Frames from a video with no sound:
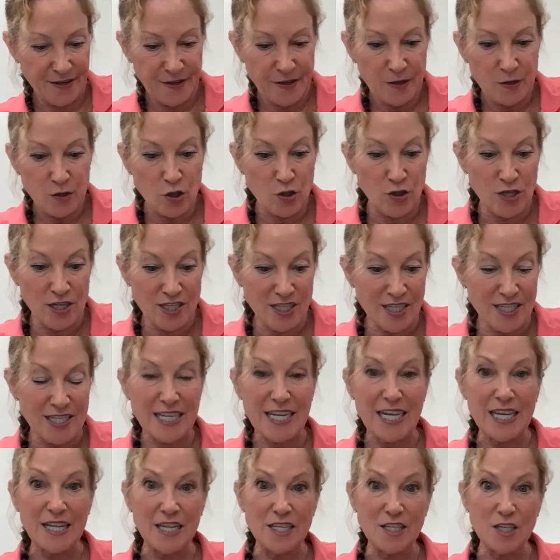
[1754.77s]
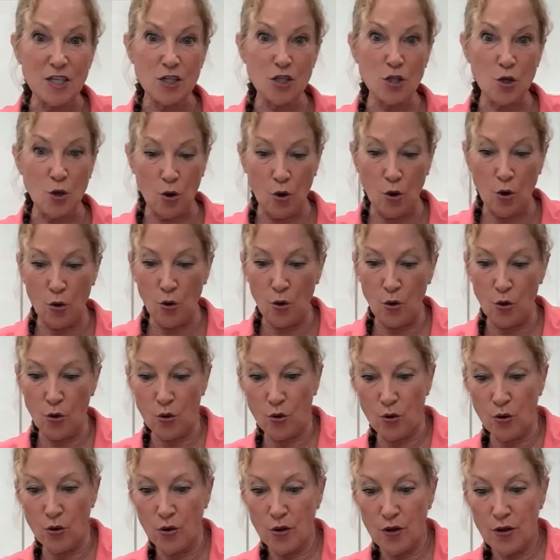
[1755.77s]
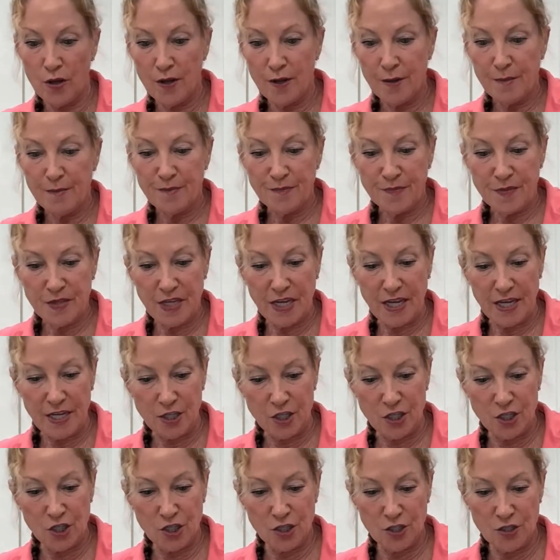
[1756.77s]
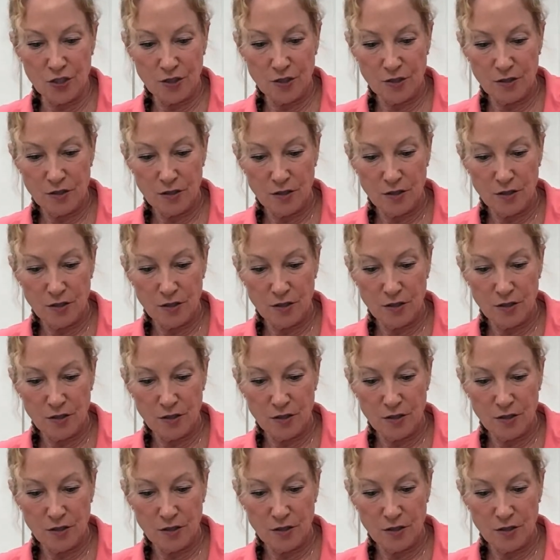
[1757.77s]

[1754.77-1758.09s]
So this is it. This is the whole dish.